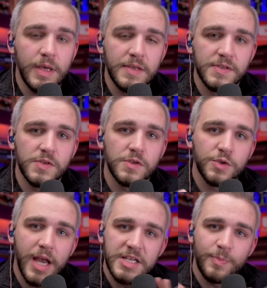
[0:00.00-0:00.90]
is
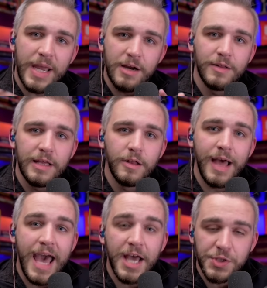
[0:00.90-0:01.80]
trying to parallel
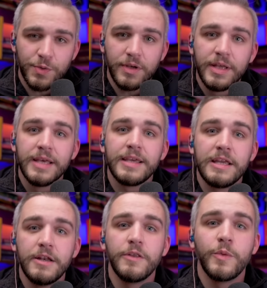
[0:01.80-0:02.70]
Asherah
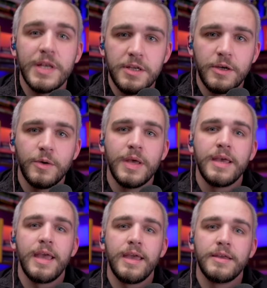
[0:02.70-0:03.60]
in the window
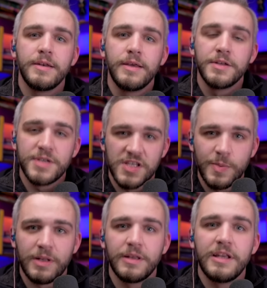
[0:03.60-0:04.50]
and
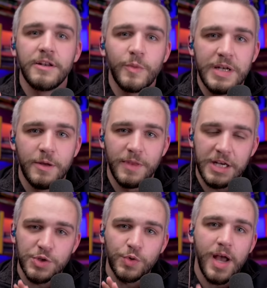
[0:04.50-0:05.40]
Jezebel in the window, like
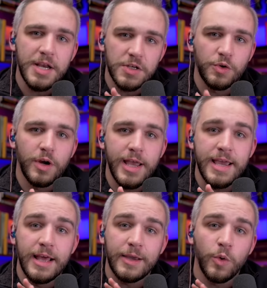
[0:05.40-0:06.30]
trying to create
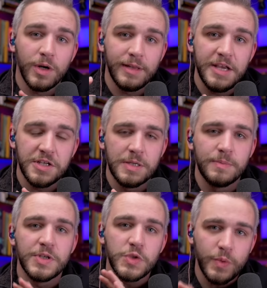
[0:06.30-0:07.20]
a correlation
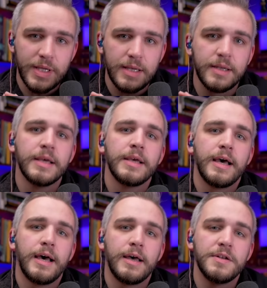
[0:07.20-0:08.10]
between
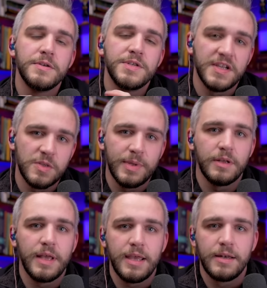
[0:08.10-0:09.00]
Jezebel
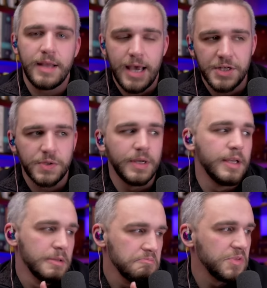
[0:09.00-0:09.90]
and Asherah.
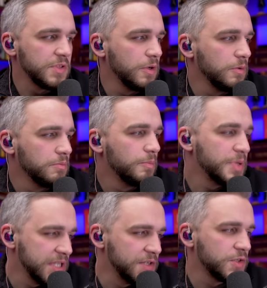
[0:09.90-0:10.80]
So
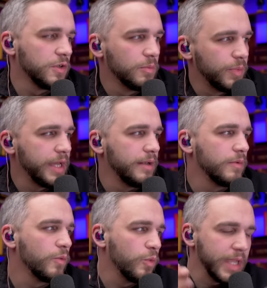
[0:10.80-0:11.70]
potential, but
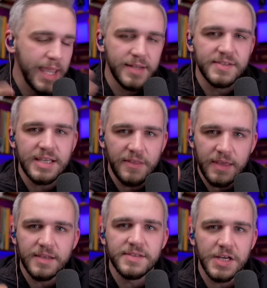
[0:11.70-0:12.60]
we can see, I think,
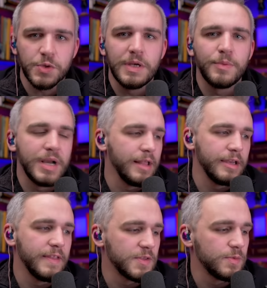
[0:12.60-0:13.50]
a sexual immorality
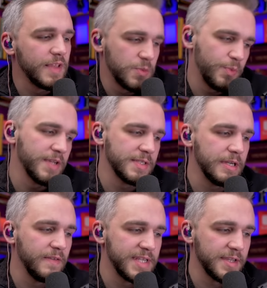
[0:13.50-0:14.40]
that's present here in
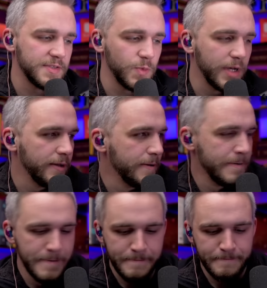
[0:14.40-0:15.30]
the text as well.
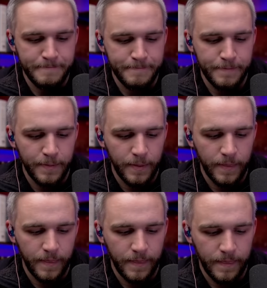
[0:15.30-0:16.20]
Yeah.
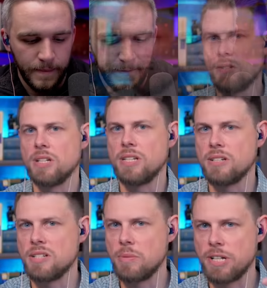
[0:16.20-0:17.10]
Yeah, and you also see
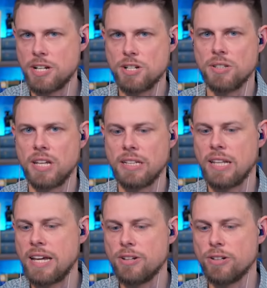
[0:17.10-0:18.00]
the intimidation
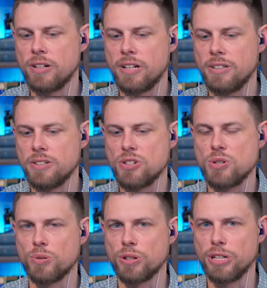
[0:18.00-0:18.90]
thing later in the
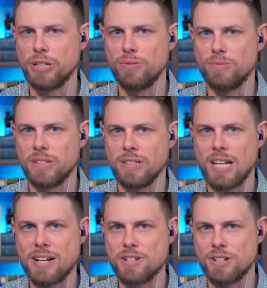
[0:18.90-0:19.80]
story with
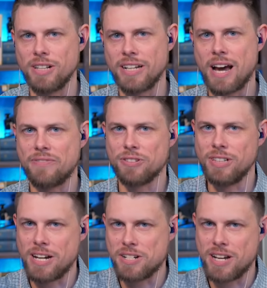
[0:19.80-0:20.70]
Elijah. Like after
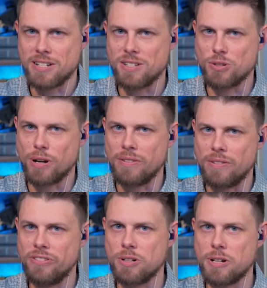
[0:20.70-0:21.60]
Elijah has this great
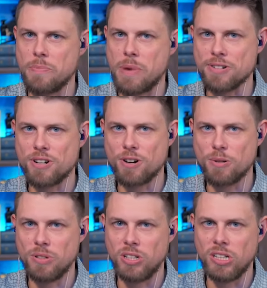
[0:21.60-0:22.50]
victory on Mount
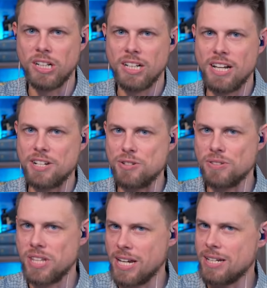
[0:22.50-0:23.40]
Carmel, and
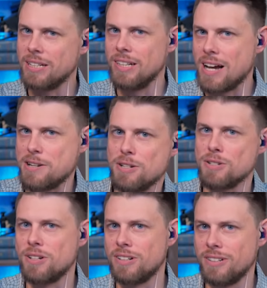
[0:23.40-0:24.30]
you think Elijah
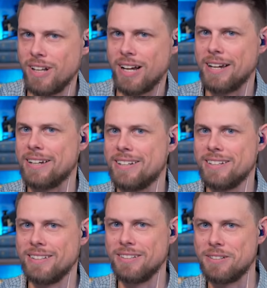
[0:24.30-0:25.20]
is gonna,
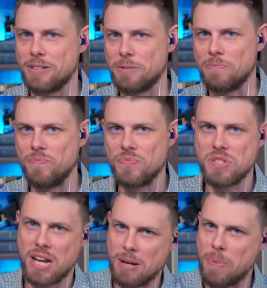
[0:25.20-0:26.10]
like, you know,
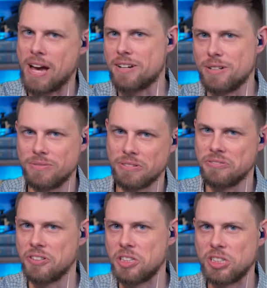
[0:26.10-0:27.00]
take back over
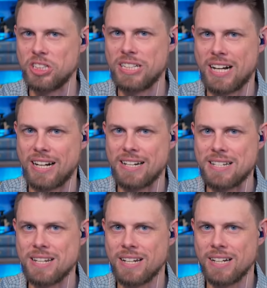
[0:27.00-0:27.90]
for the good
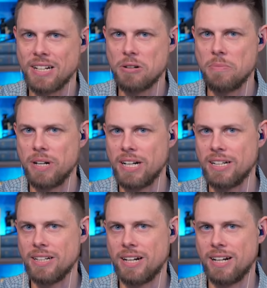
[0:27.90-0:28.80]
guys,
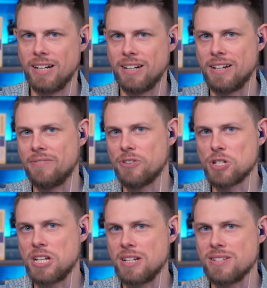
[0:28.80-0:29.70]
but in
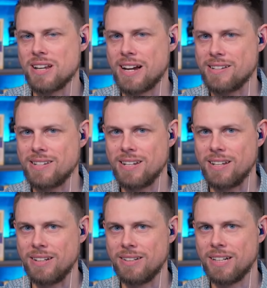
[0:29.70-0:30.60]
First Kings
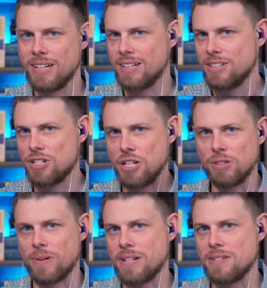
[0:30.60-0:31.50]
19, she
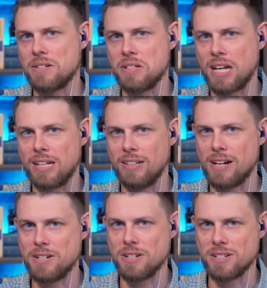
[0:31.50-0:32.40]
threatens to take
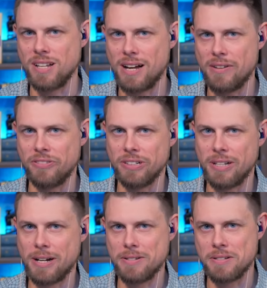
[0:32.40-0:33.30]
Elijah's life, and
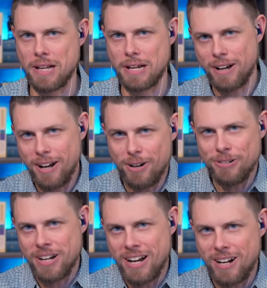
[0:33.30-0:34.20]
Elijah's like,
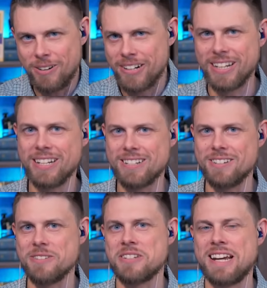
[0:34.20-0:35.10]
"Oh no!" and he gets
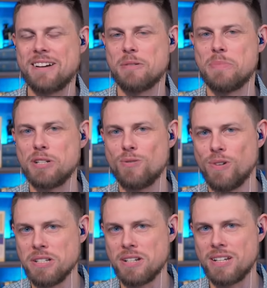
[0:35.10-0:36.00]
all scared. But you
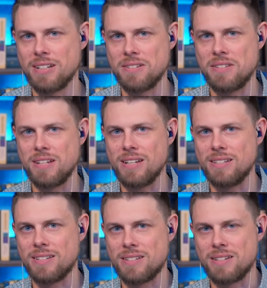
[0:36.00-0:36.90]
once again see
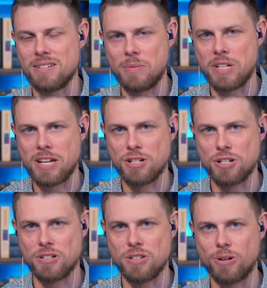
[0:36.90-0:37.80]
this
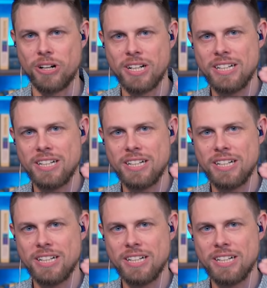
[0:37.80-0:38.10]
intimidation. So